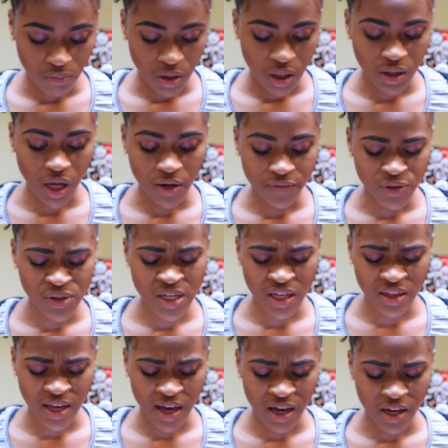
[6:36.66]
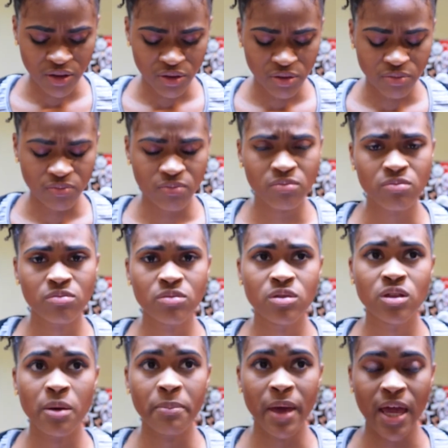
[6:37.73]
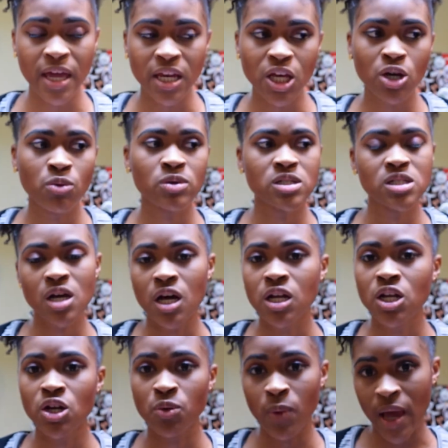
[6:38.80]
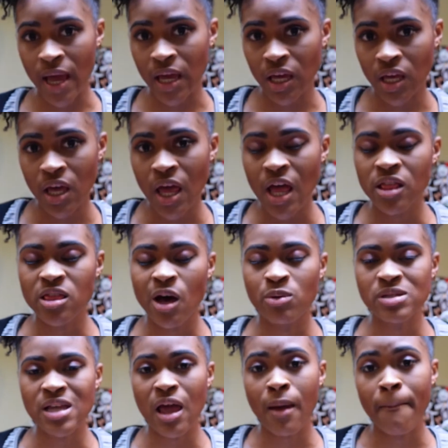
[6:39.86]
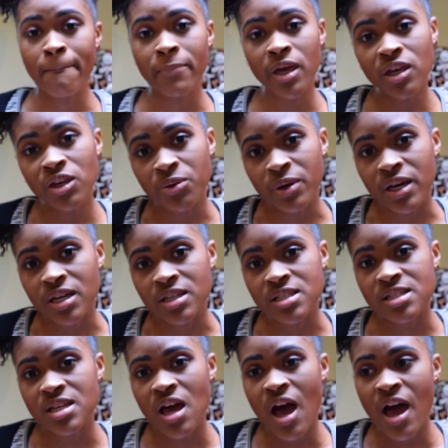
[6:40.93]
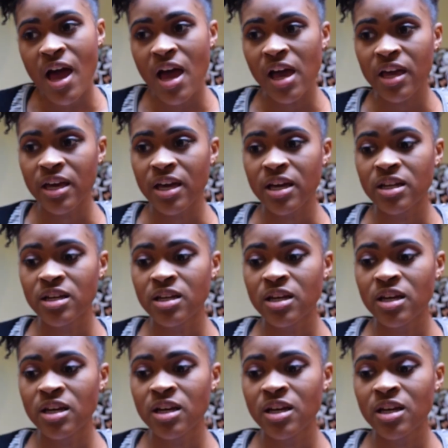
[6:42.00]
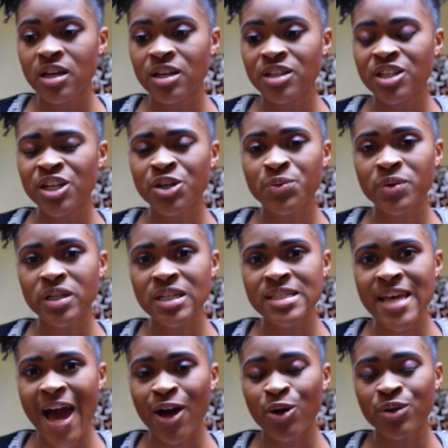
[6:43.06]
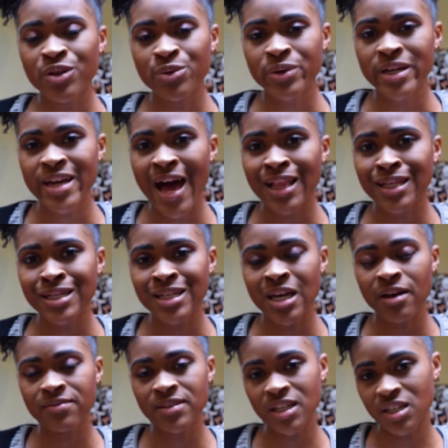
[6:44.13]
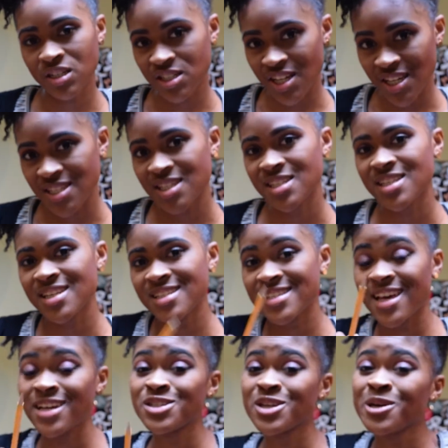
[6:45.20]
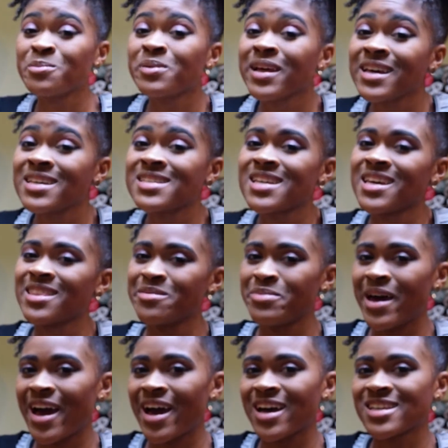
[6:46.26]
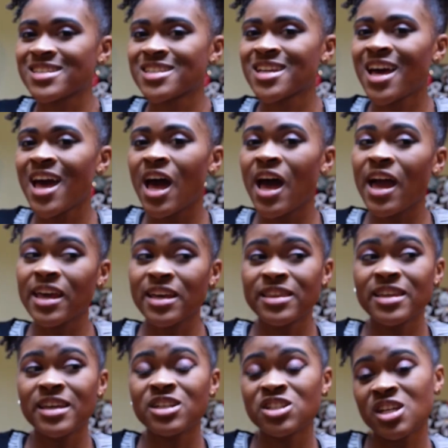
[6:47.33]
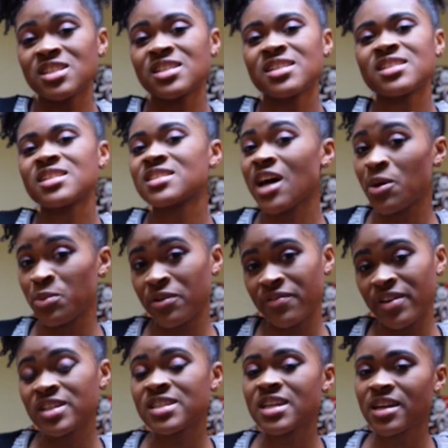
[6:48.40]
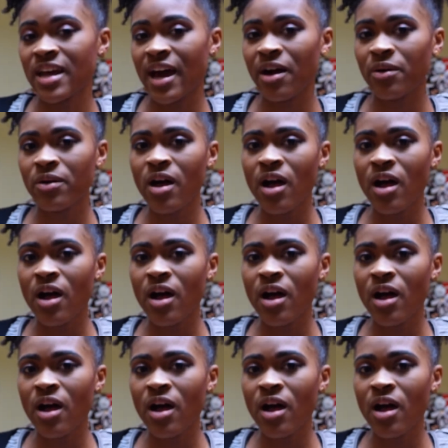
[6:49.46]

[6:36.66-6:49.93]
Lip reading: a lot of you said that the painting was done in a way that was ambiguous and didn't really tackle the reality of the injustices that took place in the past and the injustices that we're facing now.